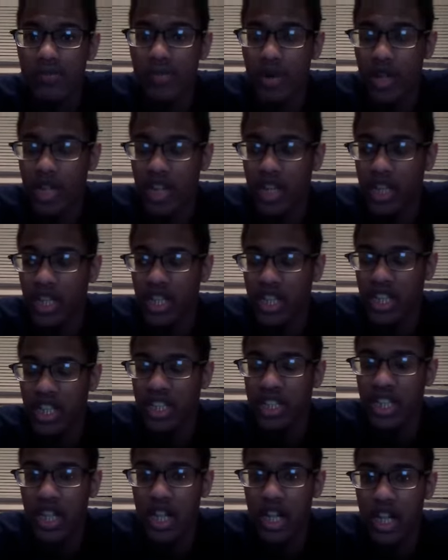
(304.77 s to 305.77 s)
But
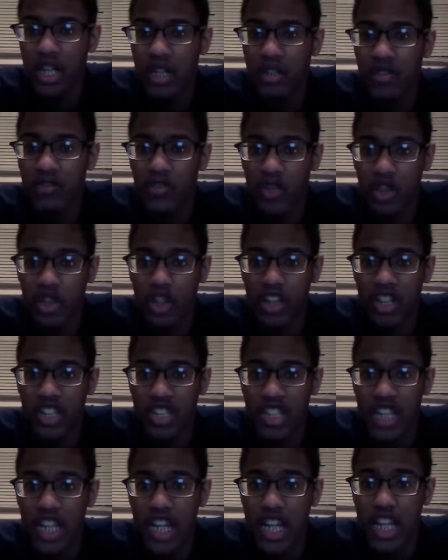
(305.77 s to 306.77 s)
he died of a
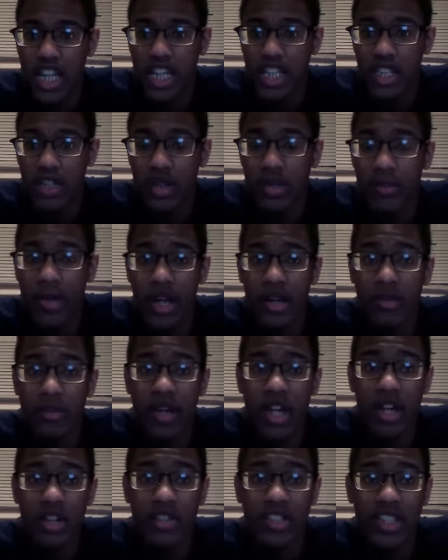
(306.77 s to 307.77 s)
heart attack, and so Mike
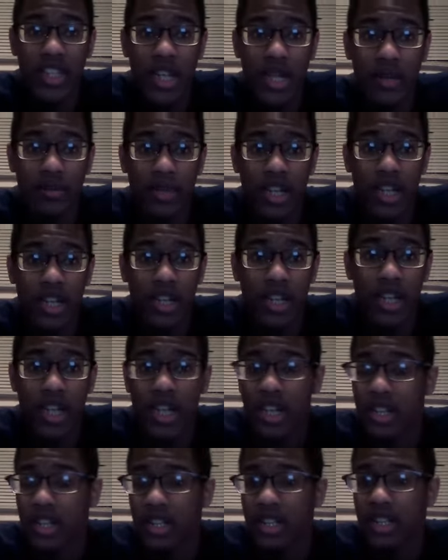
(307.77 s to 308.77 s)
Myers came in
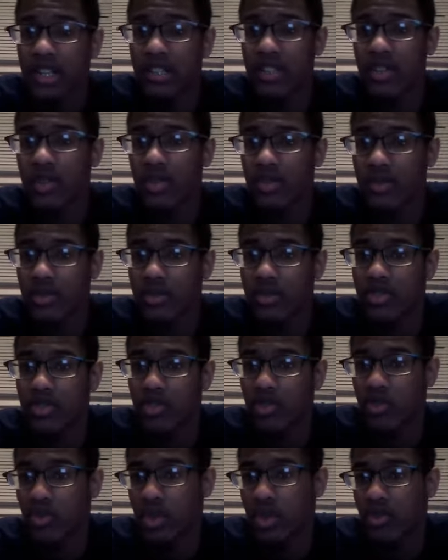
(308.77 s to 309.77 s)
and he told him
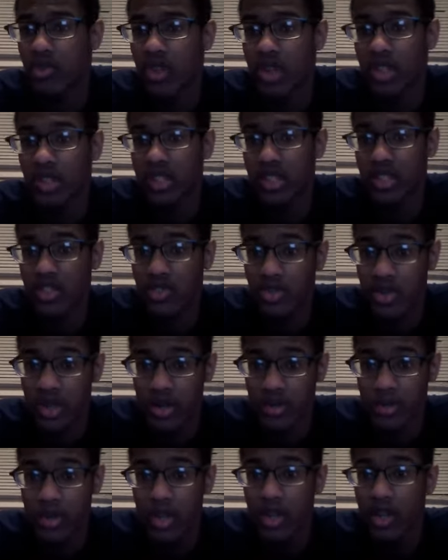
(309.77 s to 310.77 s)
to rewrite the
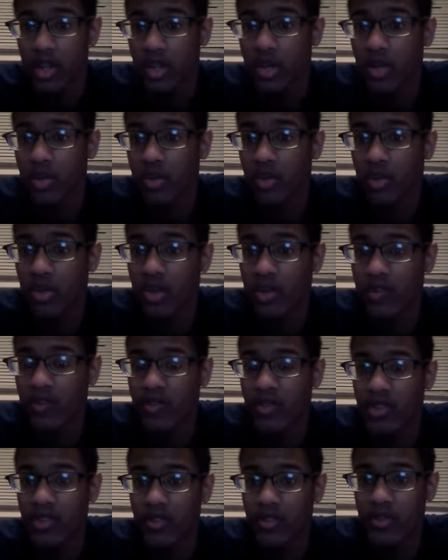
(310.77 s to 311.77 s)
script
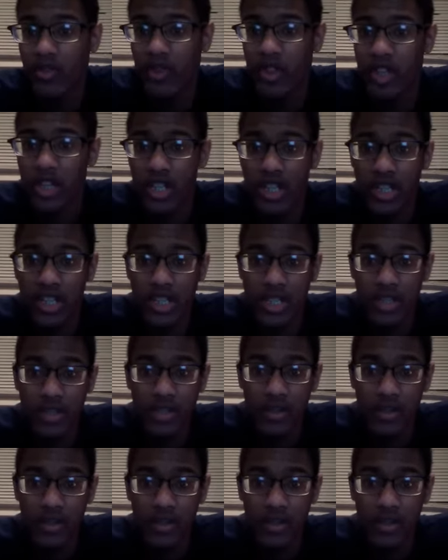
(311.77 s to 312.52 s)
for him,